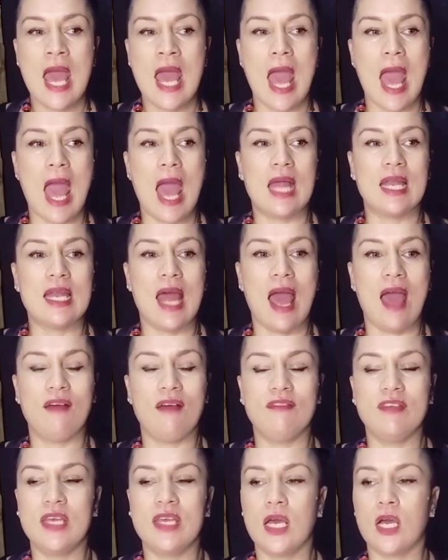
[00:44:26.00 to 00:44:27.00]
and
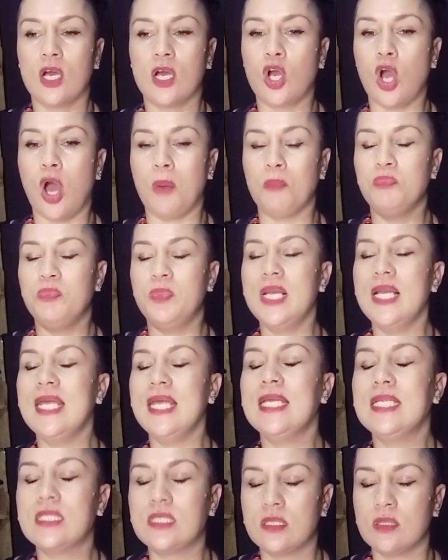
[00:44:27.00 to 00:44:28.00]
having a
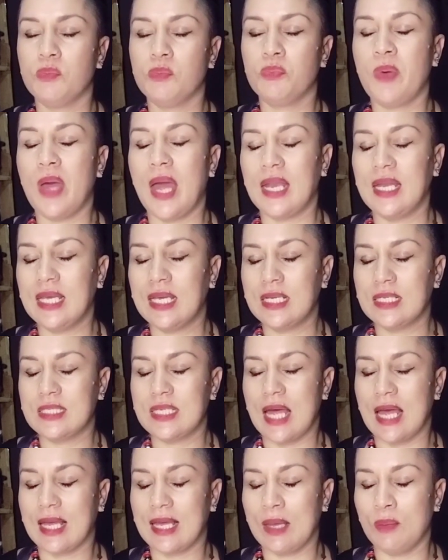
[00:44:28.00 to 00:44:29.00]
complete panic
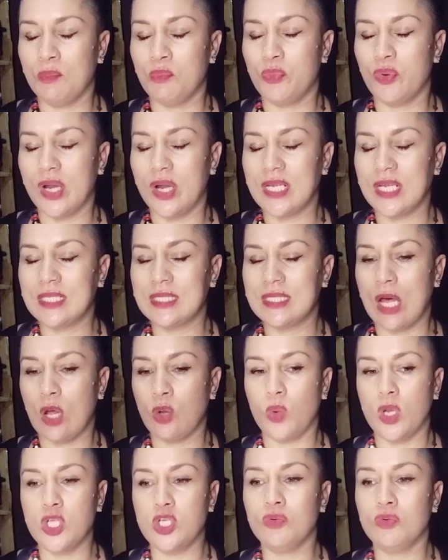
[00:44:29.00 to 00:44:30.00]
attack and breakdown
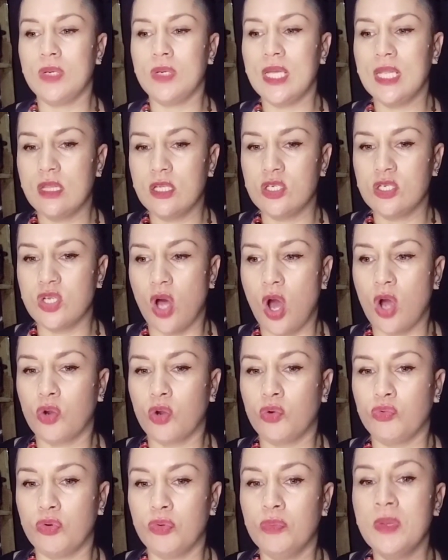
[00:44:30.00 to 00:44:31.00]
when you're in the dark
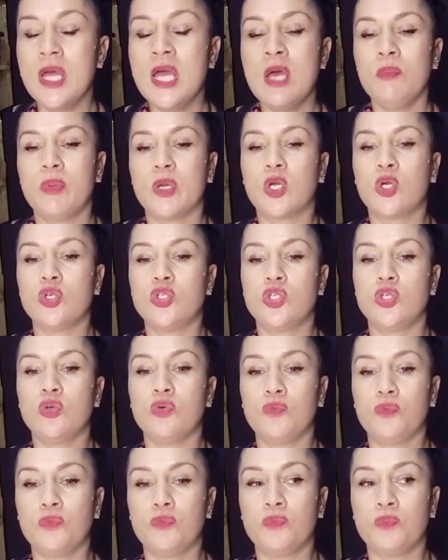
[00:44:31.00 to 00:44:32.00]
room because
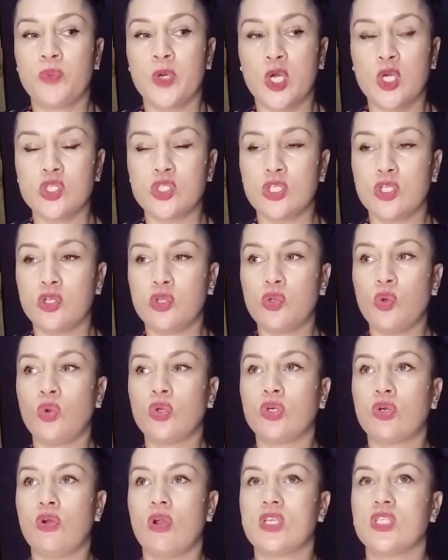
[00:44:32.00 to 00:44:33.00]
the
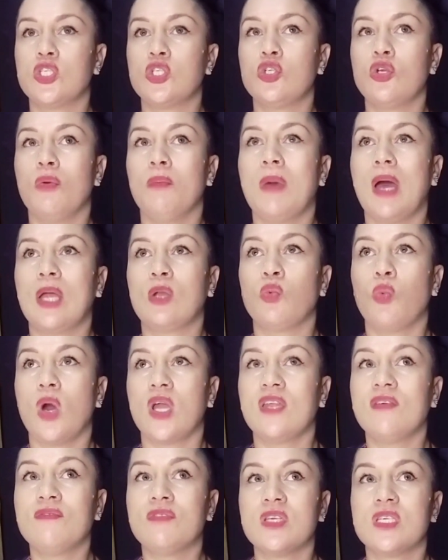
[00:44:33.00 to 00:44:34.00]
thought crosses your mind, what
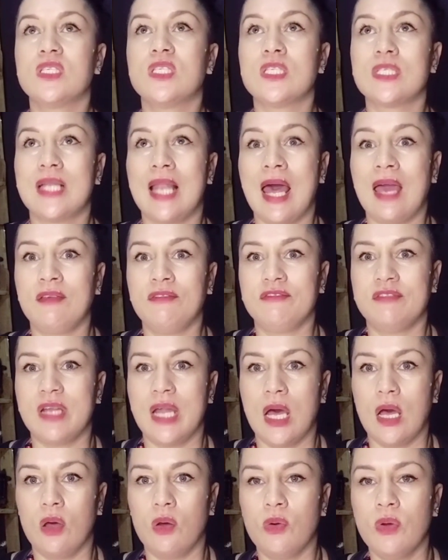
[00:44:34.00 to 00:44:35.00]
if this is life
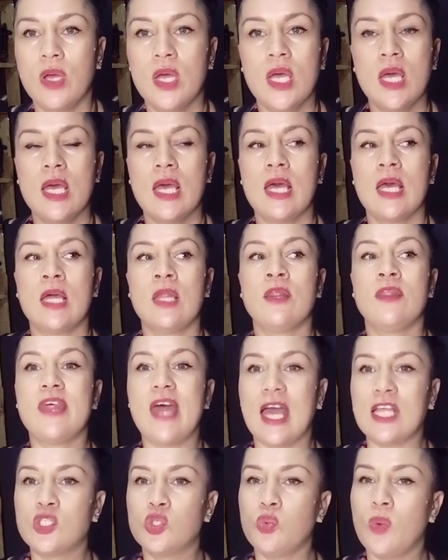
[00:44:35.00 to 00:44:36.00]
now?
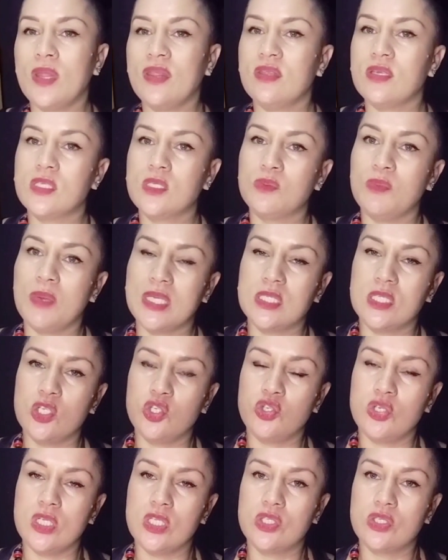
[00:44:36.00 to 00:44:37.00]
That's when this
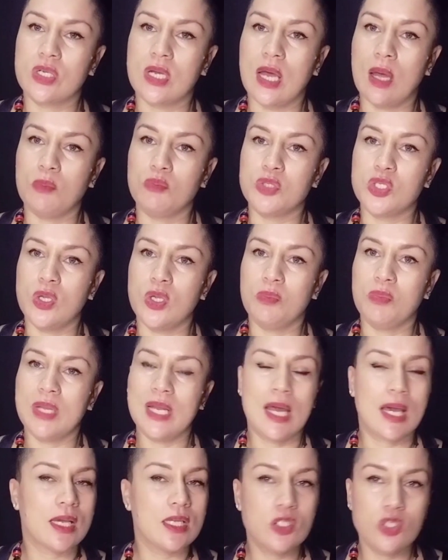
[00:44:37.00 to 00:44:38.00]
message needs to come to you and be
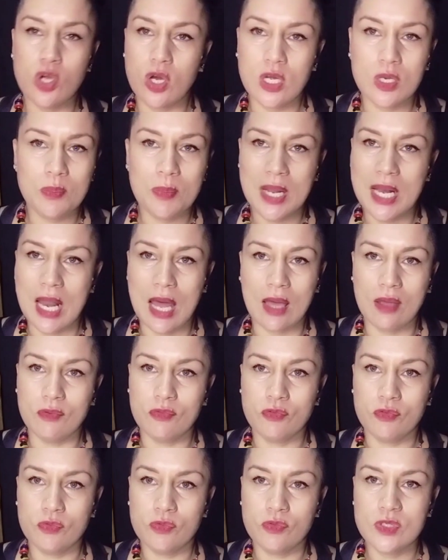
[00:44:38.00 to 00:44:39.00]
like, it's not going to be life.
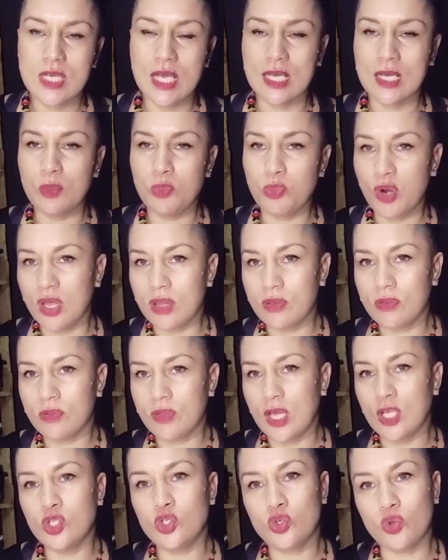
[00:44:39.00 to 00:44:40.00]
Take a breath,
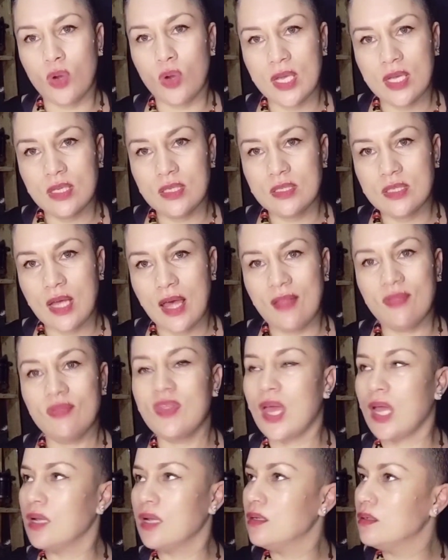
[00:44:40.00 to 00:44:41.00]
enjoy it, and
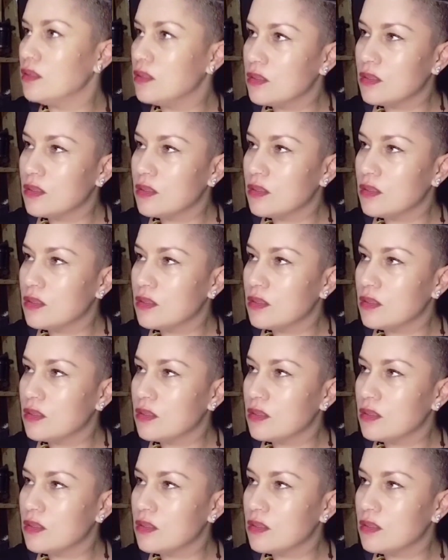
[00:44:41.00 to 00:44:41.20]
then